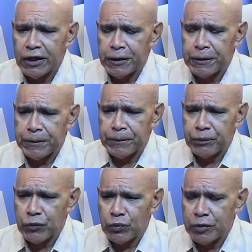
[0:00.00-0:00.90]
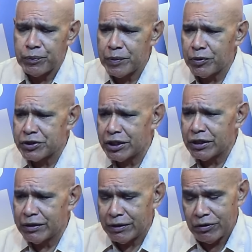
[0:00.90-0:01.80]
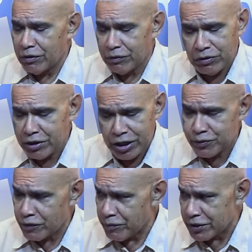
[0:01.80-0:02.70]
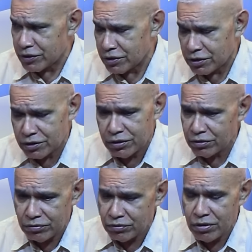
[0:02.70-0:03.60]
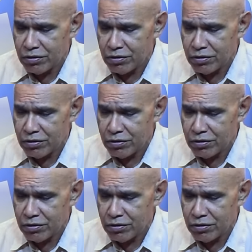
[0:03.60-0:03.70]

And people say, you know, I've got heaps of messages, you know,